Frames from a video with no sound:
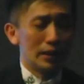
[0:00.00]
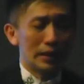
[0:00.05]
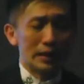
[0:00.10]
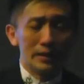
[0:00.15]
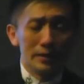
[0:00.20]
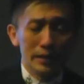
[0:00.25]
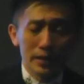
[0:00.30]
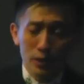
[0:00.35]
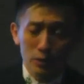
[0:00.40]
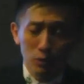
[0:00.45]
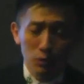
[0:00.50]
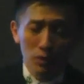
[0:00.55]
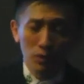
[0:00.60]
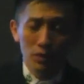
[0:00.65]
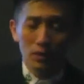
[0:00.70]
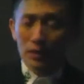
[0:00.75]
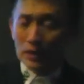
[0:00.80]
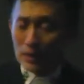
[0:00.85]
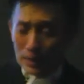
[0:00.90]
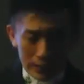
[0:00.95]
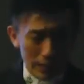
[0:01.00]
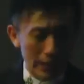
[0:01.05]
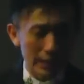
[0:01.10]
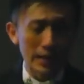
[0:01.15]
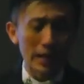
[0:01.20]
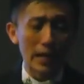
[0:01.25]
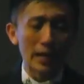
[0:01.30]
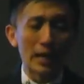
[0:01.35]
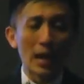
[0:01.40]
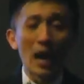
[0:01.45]
in this world, it's like
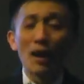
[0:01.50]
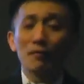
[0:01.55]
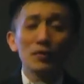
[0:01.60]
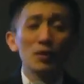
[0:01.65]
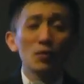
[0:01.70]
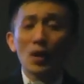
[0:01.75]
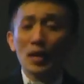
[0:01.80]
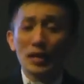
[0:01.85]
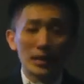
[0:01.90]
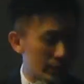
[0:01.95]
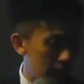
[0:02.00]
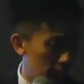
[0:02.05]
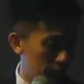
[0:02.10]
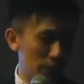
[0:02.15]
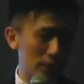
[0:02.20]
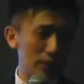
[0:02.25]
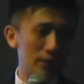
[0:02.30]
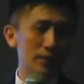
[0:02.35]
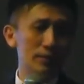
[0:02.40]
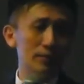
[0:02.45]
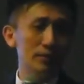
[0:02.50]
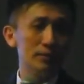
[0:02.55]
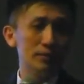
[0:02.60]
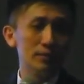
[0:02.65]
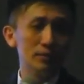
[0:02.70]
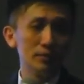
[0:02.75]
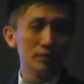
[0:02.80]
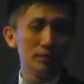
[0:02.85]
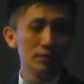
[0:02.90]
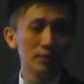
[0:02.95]
that. Everyone is different.
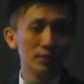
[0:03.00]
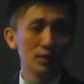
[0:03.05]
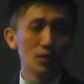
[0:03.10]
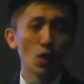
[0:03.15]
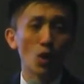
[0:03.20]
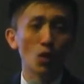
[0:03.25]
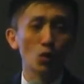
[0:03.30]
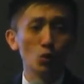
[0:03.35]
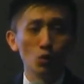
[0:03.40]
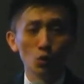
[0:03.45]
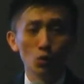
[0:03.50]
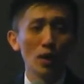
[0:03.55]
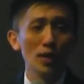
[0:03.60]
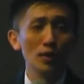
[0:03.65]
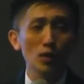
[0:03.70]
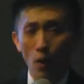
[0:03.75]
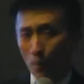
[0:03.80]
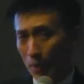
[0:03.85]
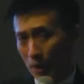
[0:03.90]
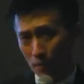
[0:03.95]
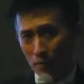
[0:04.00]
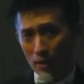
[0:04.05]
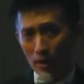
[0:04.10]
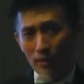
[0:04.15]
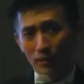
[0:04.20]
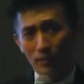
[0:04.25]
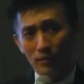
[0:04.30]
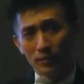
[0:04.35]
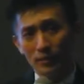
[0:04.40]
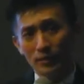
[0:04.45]
Got good one, got bad
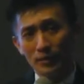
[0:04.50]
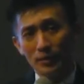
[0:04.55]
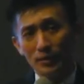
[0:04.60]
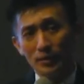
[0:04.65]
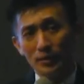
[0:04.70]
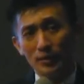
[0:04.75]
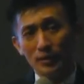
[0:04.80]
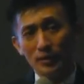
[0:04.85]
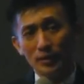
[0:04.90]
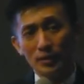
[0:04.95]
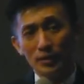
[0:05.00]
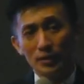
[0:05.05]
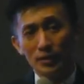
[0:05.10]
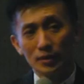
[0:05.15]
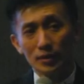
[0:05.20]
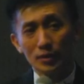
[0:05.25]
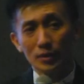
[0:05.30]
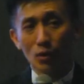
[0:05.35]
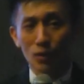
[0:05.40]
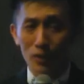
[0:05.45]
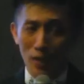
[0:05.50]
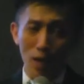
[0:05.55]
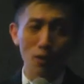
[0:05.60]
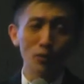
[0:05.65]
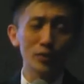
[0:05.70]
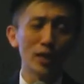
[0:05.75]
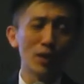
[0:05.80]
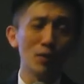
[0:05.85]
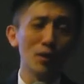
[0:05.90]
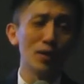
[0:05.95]
one. Got tao
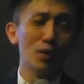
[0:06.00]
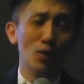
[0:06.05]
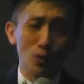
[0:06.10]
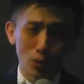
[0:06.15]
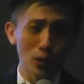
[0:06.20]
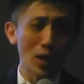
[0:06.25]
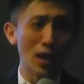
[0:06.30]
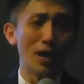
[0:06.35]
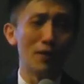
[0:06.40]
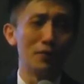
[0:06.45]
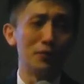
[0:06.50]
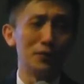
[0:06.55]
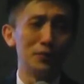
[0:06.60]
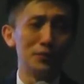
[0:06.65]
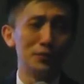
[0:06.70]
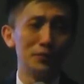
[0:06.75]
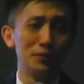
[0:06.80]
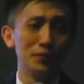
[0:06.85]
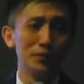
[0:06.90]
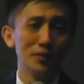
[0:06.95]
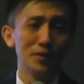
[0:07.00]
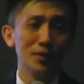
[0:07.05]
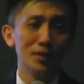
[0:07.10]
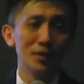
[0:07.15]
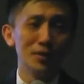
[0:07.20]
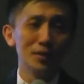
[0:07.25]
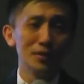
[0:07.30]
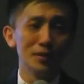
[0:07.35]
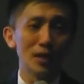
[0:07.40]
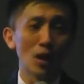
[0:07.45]
tia one also have.
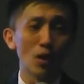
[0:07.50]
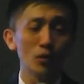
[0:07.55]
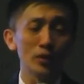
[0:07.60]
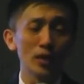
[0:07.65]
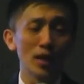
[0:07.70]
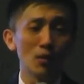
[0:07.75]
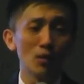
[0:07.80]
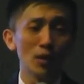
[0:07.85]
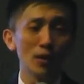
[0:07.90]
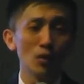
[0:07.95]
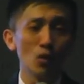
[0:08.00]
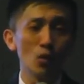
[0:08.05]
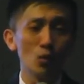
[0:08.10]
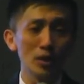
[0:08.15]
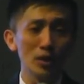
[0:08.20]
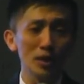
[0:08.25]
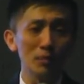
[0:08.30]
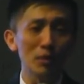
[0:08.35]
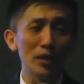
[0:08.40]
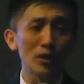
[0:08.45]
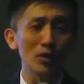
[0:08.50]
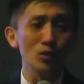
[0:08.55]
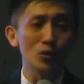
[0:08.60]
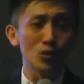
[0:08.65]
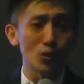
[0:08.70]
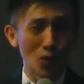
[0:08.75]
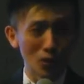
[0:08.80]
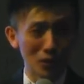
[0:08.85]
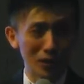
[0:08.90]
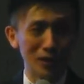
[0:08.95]
Tao tia one only make you
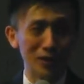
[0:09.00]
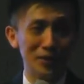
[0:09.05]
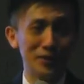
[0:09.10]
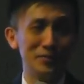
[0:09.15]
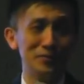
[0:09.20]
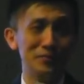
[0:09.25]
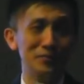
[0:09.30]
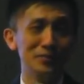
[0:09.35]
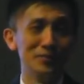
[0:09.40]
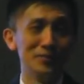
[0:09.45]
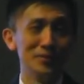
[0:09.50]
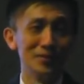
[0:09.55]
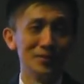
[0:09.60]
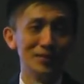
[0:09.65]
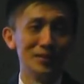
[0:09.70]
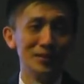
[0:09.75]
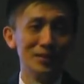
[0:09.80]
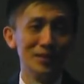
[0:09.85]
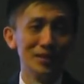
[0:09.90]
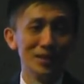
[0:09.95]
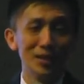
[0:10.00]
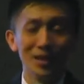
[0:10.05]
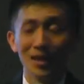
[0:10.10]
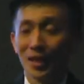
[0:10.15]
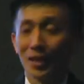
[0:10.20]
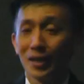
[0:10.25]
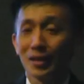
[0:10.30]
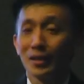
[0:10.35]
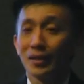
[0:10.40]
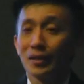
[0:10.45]
stronger.
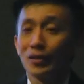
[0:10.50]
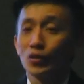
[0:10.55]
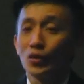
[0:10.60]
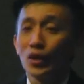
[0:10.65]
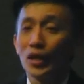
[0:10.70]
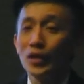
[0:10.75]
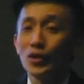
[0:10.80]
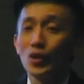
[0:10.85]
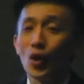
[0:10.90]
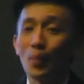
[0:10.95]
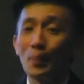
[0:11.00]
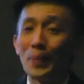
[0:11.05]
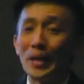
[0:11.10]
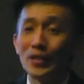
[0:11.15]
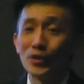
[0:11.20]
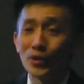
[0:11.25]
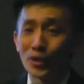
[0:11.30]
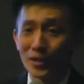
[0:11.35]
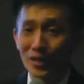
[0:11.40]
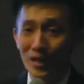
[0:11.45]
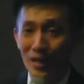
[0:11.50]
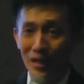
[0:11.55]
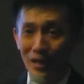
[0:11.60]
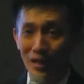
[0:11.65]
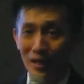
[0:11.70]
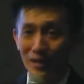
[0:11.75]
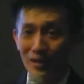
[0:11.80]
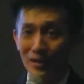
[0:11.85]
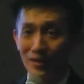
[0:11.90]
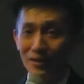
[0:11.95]
Train your patience.
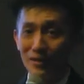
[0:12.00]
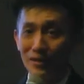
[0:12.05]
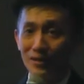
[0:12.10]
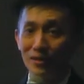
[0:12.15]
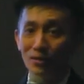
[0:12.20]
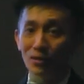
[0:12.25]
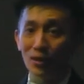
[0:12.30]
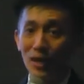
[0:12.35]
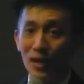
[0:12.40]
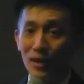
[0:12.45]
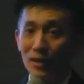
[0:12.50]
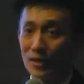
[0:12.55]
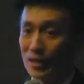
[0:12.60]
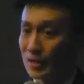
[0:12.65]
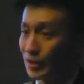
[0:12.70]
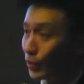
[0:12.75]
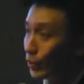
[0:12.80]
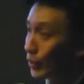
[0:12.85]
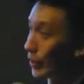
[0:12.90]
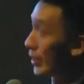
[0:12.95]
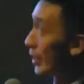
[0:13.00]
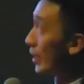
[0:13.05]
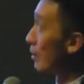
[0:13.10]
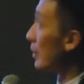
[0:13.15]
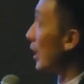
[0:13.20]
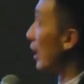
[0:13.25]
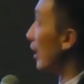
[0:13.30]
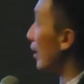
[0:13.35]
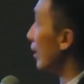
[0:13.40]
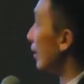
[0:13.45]
Right? That's the only
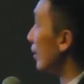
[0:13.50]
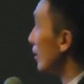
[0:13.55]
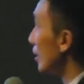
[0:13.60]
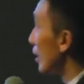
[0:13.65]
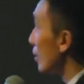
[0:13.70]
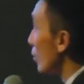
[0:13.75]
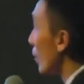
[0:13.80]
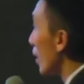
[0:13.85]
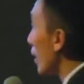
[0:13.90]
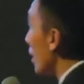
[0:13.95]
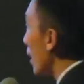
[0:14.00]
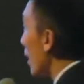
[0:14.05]
thing. That's why